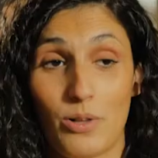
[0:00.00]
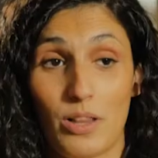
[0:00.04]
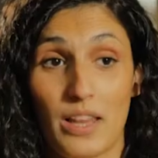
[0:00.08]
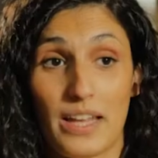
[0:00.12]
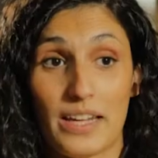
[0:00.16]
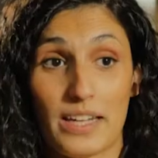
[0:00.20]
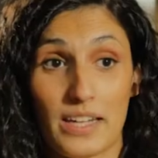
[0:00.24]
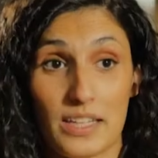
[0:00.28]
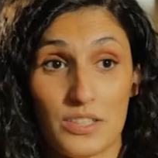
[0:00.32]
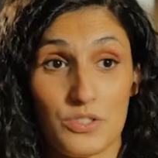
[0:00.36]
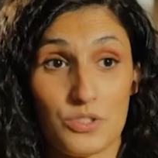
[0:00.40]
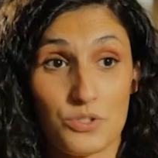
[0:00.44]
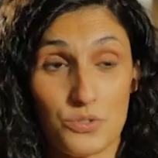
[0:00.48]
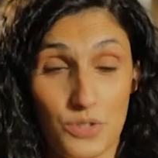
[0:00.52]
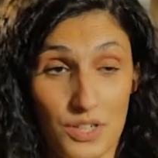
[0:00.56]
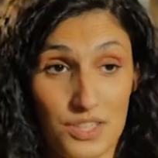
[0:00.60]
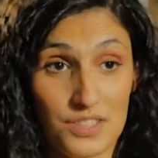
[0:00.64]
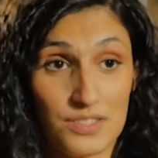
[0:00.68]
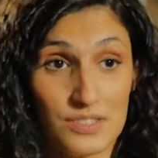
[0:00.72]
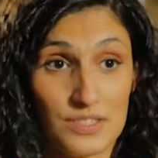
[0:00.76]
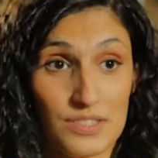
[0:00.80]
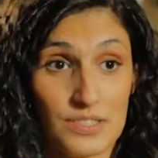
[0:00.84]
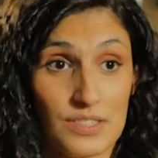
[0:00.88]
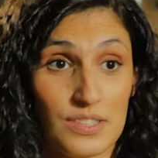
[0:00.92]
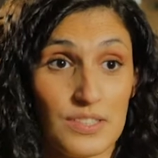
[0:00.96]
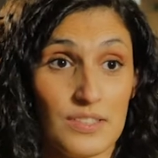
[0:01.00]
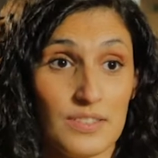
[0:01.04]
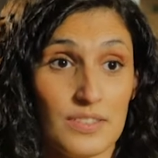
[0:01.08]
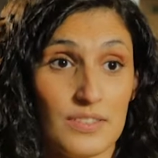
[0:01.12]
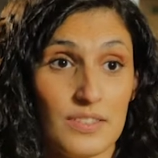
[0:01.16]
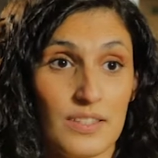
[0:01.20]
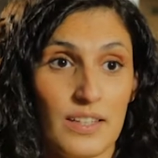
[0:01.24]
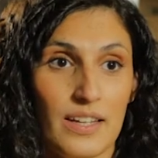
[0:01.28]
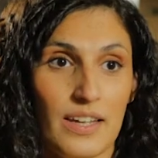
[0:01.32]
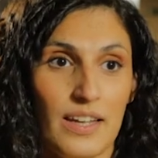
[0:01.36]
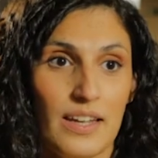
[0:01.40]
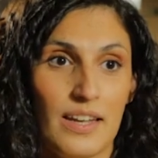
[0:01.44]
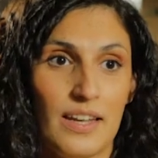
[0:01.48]
I can trust
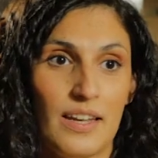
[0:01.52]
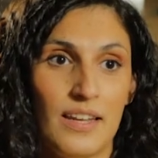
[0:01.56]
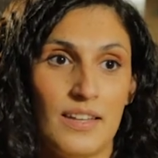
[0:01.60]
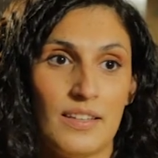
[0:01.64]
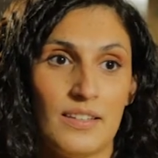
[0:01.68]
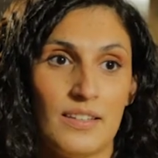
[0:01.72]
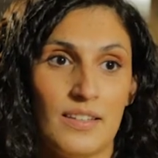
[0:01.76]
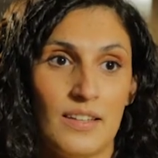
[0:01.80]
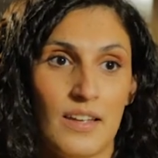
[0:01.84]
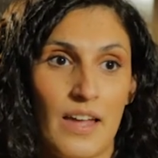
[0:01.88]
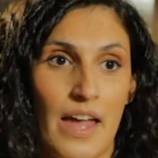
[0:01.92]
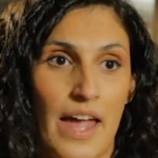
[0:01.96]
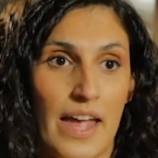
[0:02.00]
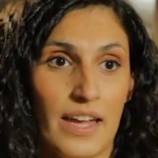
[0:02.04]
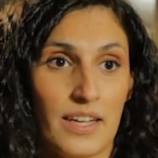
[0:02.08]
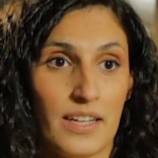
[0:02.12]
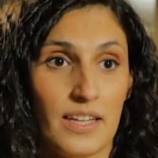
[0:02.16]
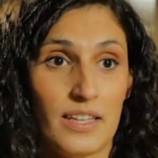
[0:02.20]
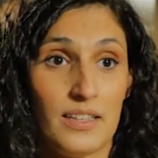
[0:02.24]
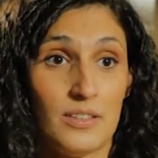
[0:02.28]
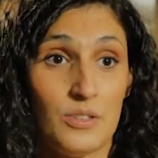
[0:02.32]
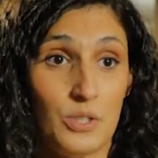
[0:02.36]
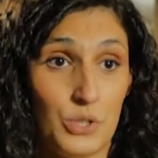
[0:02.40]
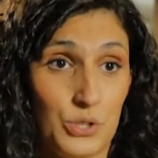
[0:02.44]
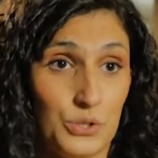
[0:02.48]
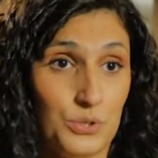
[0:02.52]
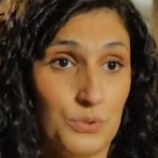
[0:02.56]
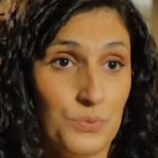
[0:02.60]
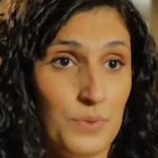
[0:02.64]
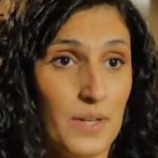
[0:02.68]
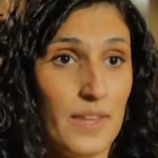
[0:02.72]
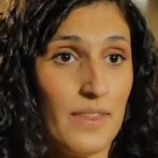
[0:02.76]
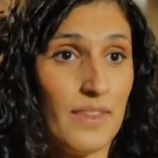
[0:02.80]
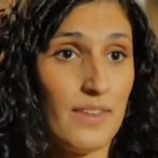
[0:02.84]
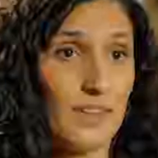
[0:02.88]
and I can learn with.